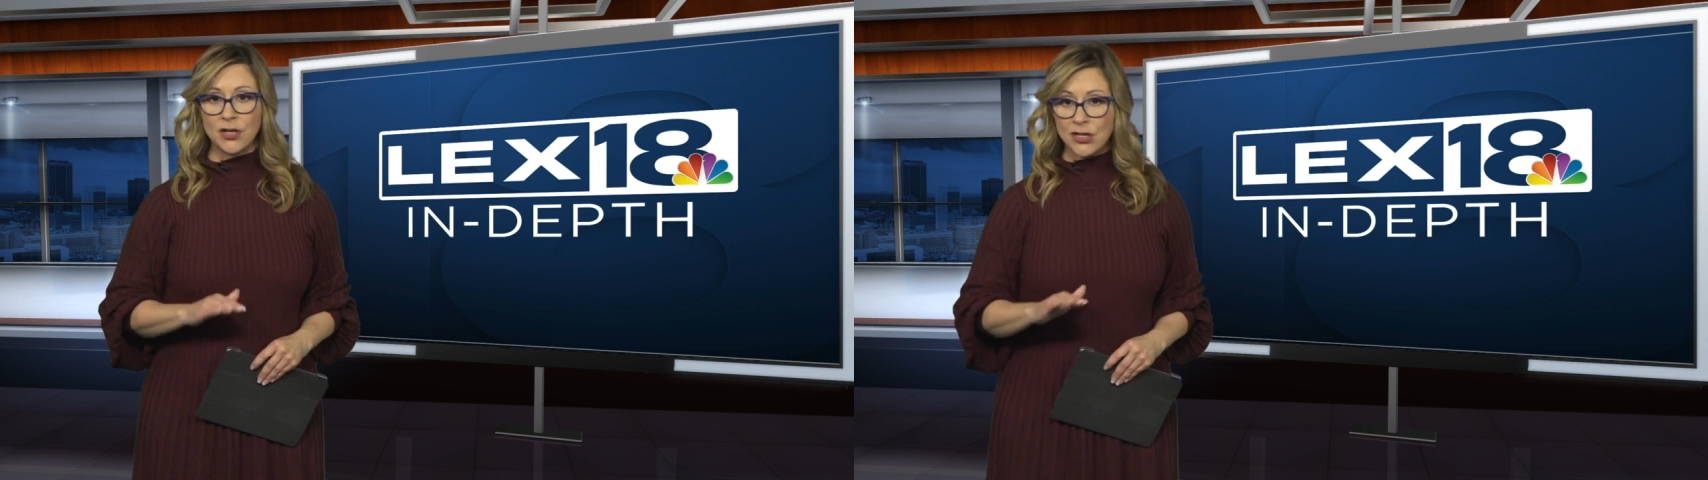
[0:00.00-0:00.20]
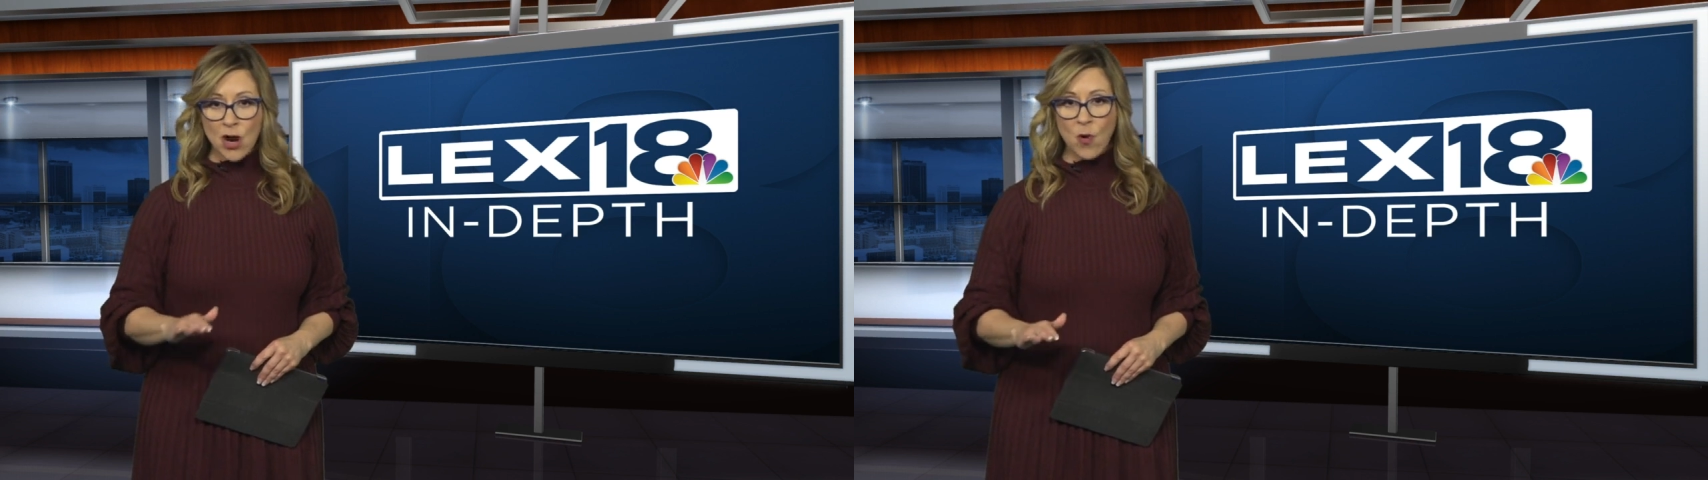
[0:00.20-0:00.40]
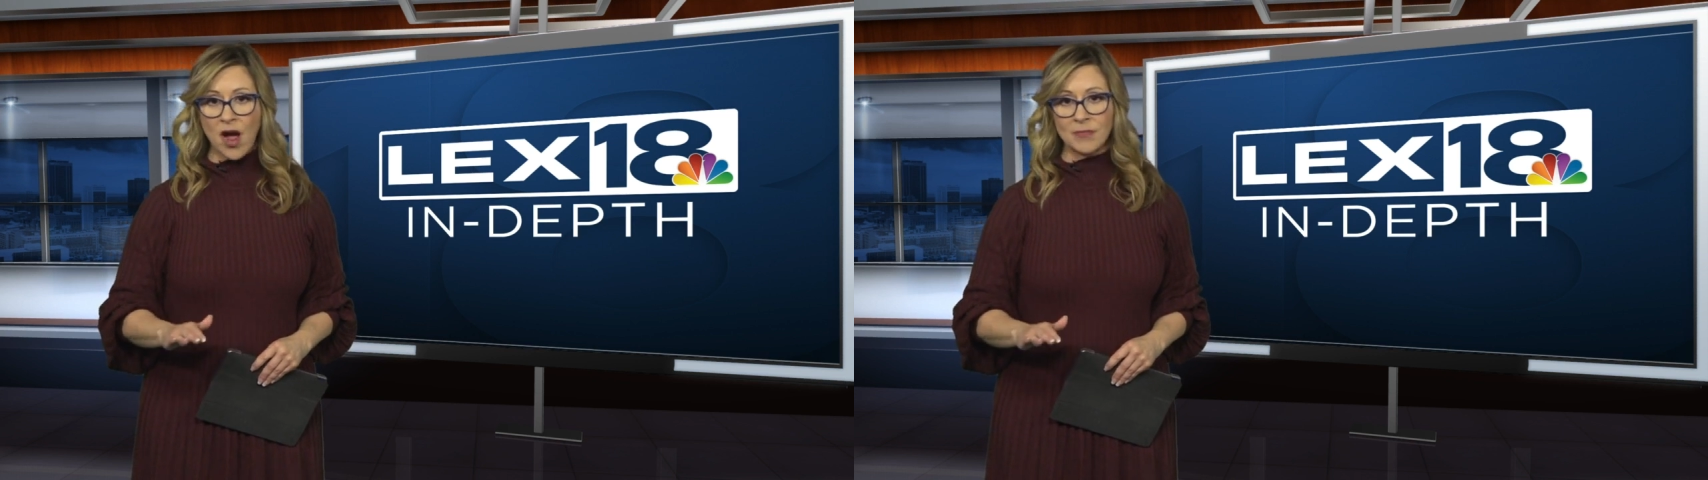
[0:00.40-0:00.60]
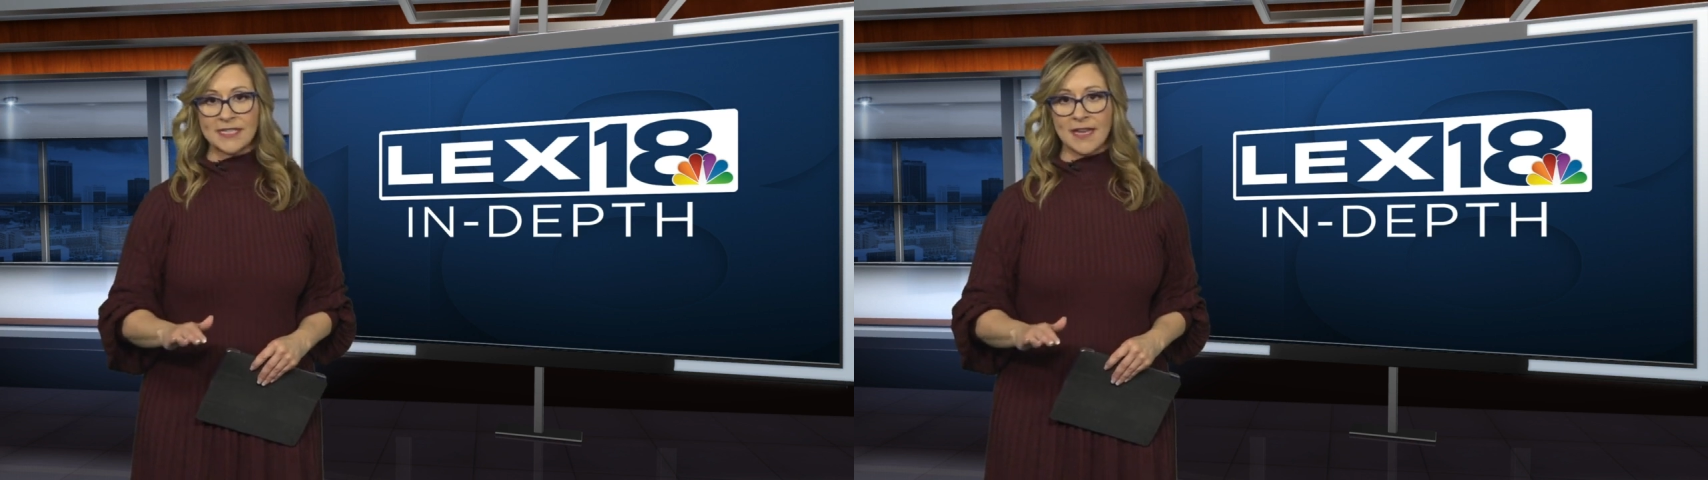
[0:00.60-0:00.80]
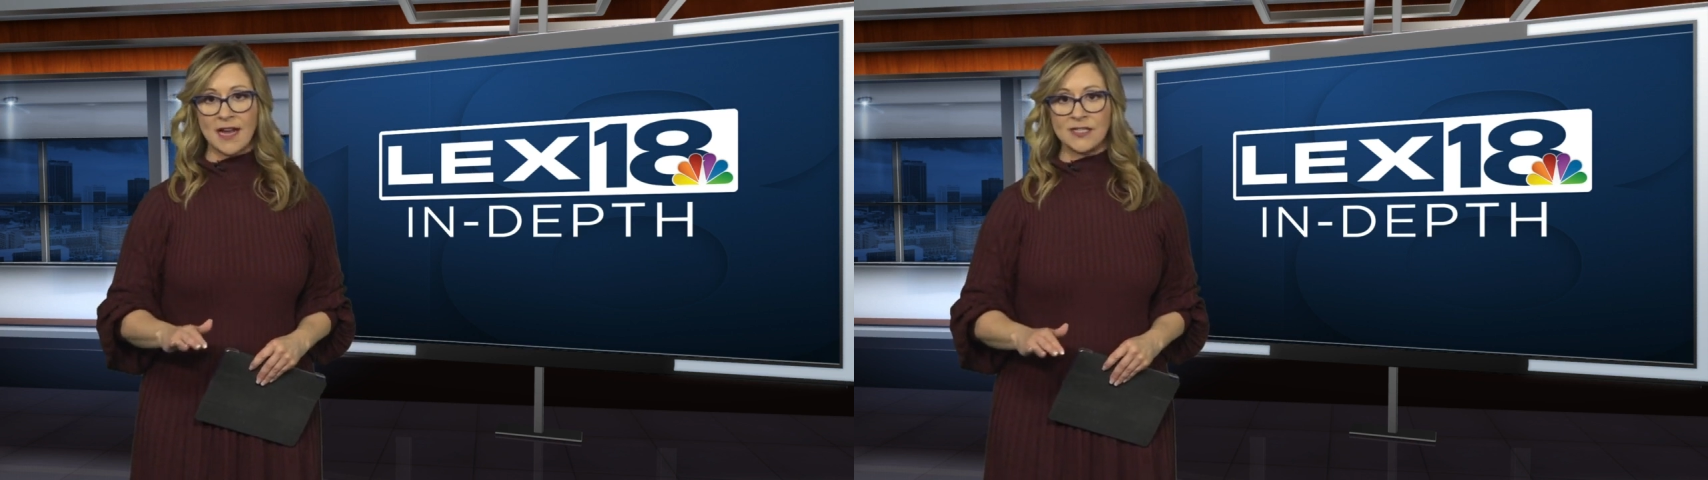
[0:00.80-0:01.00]
No
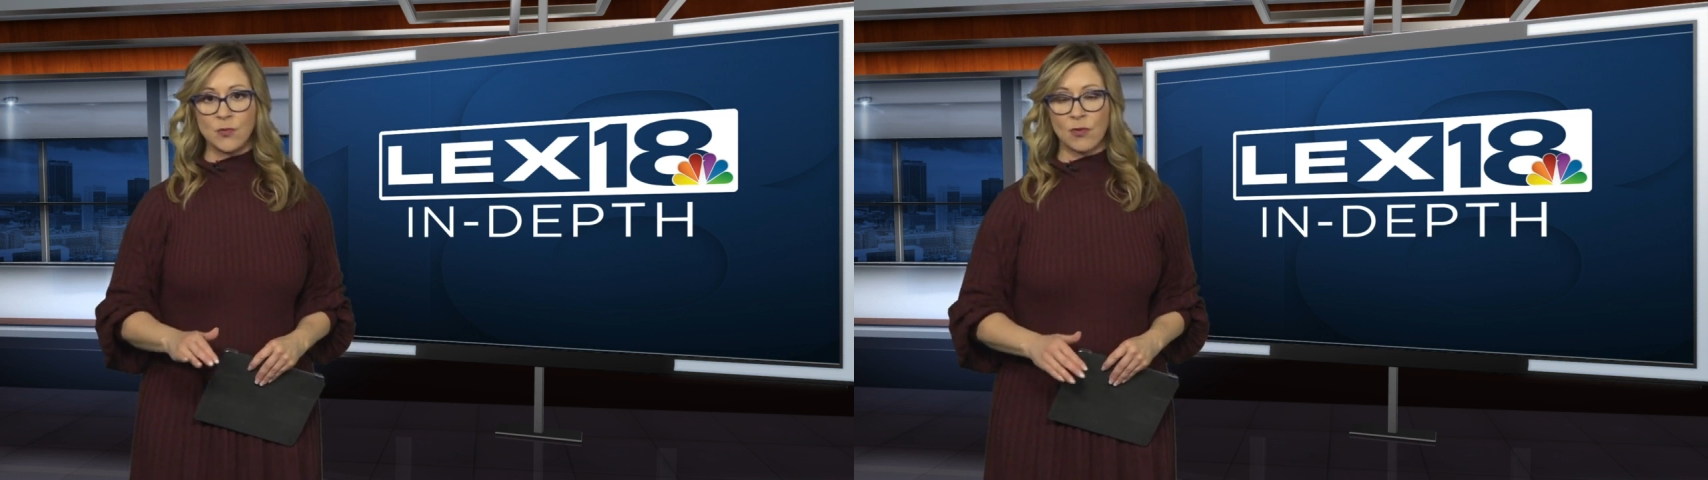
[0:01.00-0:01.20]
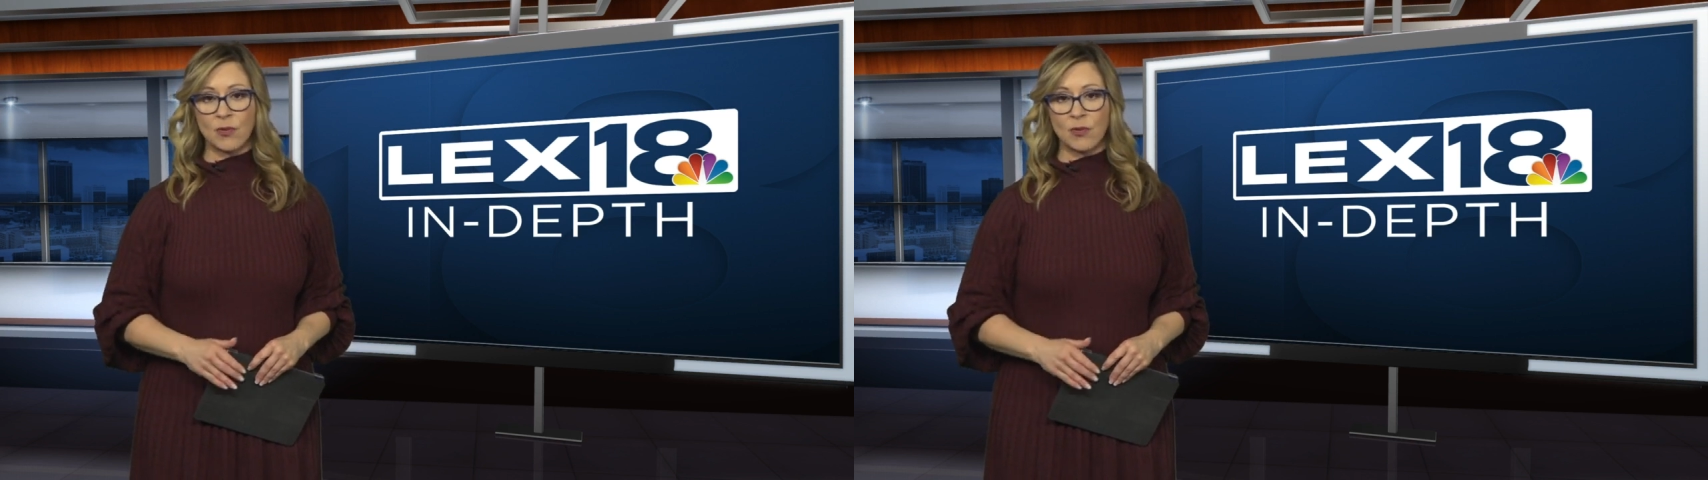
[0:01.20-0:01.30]
homicides were